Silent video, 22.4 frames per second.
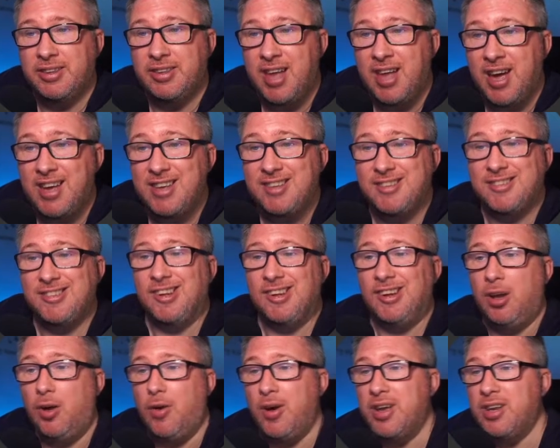That is
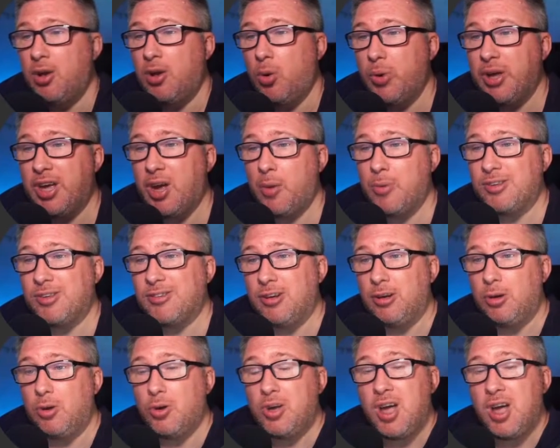the line that we're going
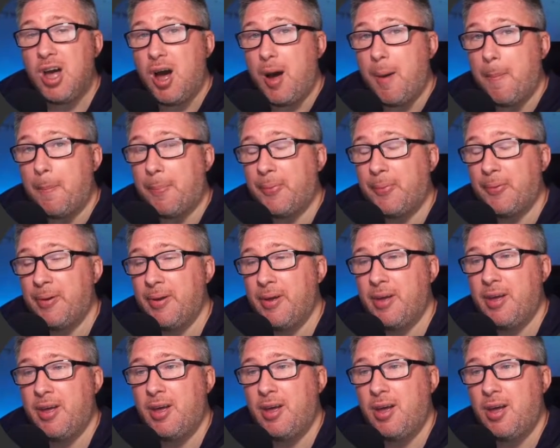to look up
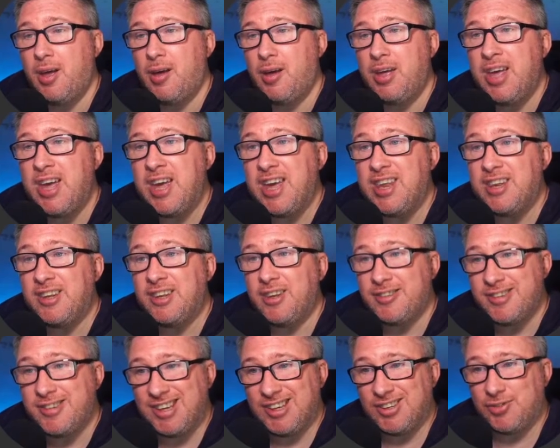in
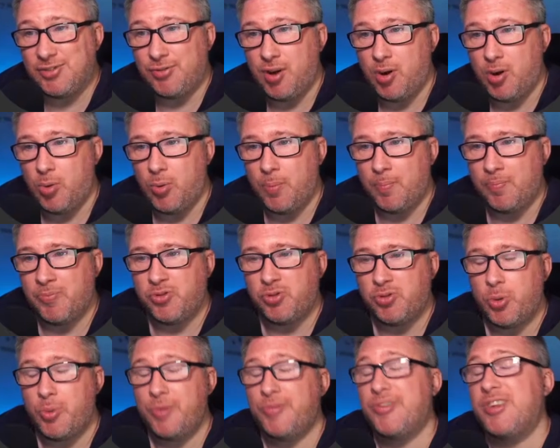the text file.
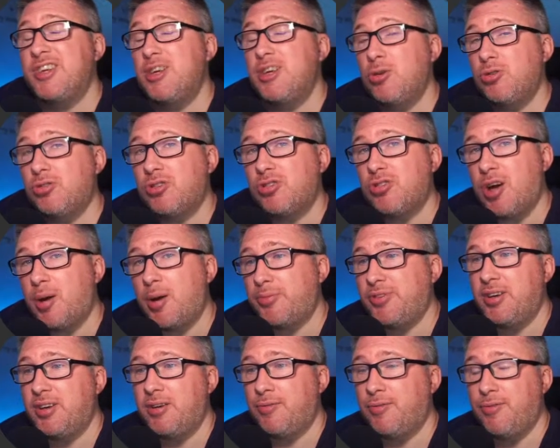So if the user
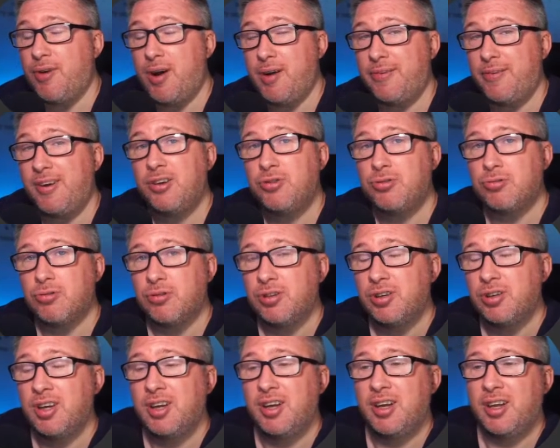types in
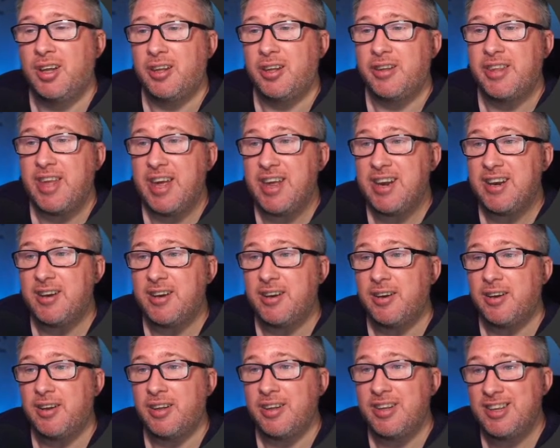500,
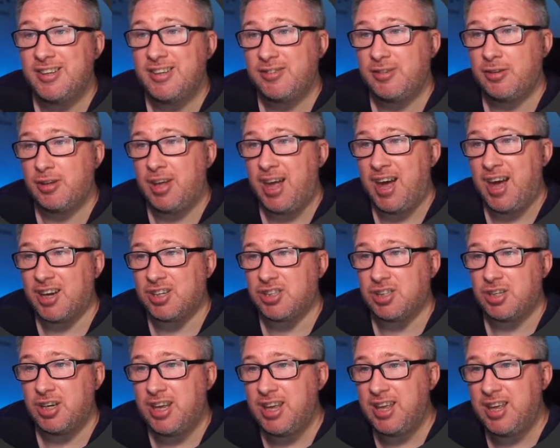then this
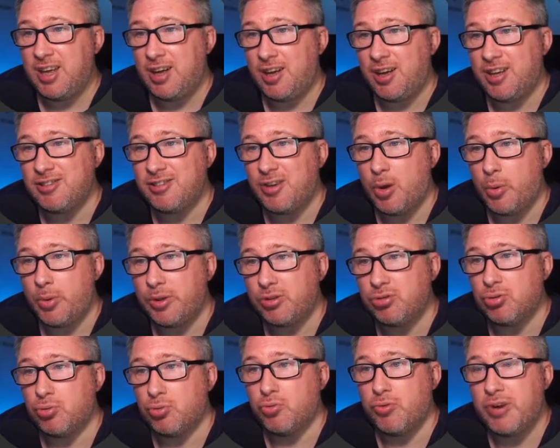action here is
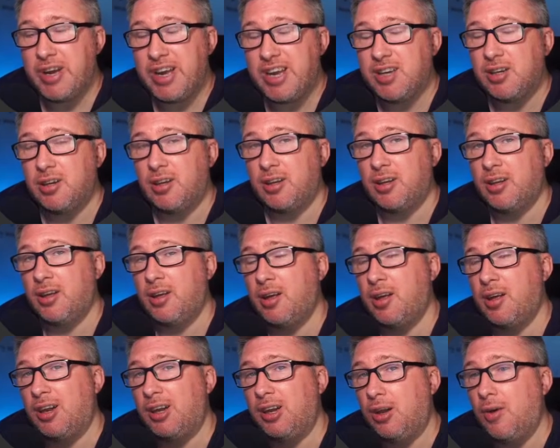going to read
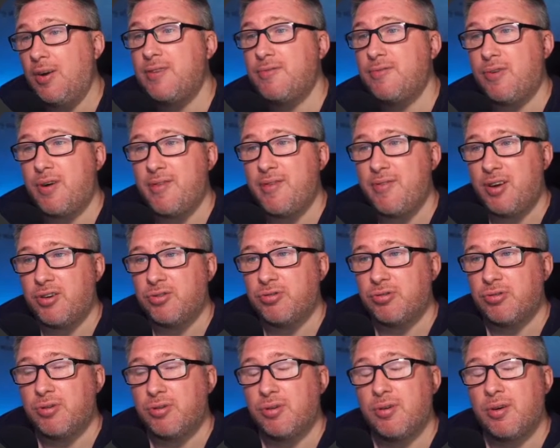line
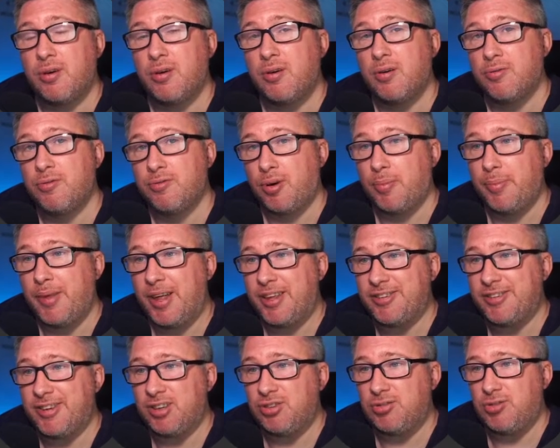500 from
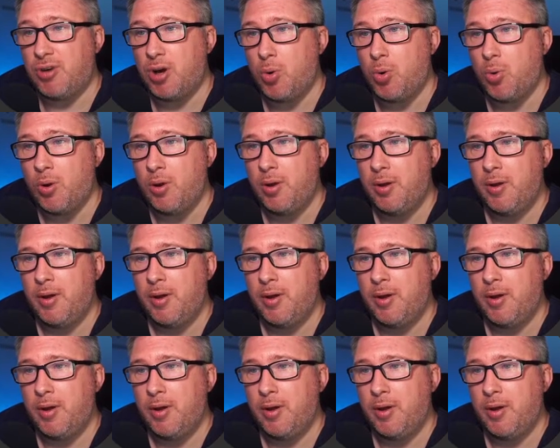that text file.